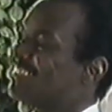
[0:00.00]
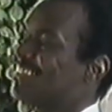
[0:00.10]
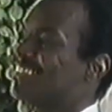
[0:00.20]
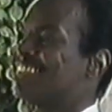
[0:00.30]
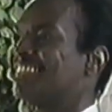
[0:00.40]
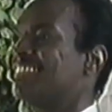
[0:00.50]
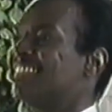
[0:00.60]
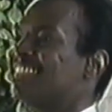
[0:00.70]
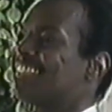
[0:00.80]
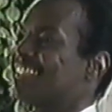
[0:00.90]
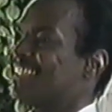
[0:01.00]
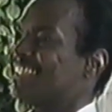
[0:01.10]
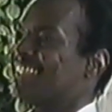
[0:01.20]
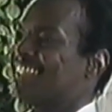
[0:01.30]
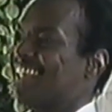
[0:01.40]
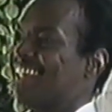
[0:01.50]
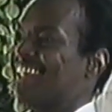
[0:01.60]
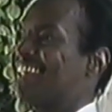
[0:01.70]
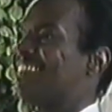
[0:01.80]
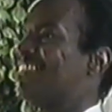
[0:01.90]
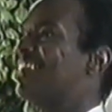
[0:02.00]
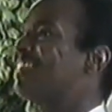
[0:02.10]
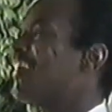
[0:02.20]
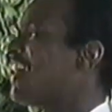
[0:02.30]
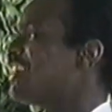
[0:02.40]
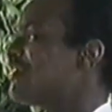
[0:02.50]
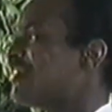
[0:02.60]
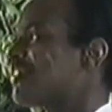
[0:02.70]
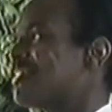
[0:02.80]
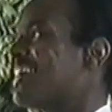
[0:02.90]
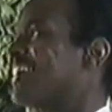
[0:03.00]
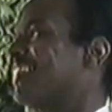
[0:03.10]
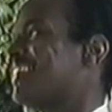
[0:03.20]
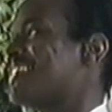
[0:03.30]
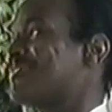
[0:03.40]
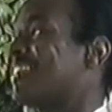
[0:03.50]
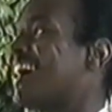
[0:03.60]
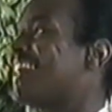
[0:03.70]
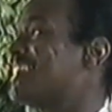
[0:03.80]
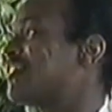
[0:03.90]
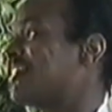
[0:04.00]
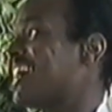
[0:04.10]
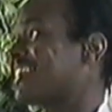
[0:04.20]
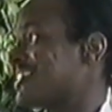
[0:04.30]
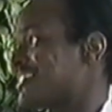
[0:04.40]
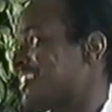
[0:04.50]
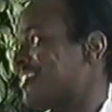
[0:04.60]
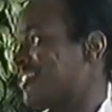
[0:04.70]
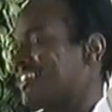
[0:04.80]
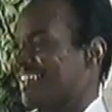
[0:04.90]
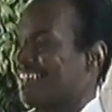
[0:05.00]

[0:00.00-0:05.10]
know, and those little belts, the little dangling Yeah, well, no, I didn't wear to dangling, but I had a different necklace on every day.